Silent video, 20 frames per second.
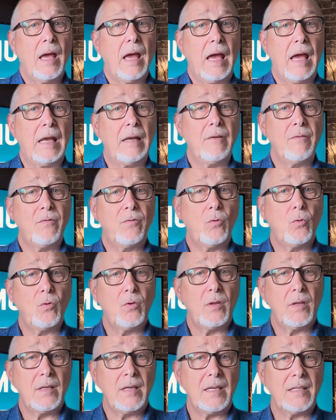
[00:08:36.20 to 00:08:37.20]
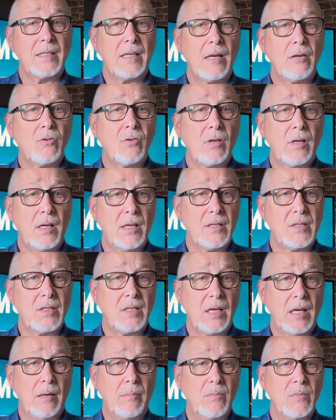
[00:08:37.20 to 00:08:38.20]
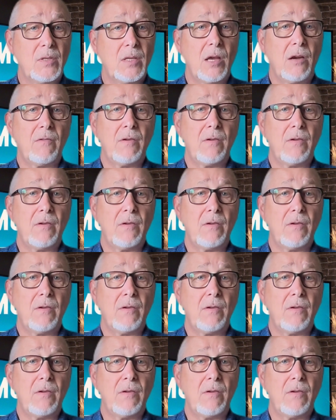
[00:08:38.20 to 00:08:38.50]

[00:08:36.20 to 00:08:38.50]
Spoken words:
and for the decentralized teams that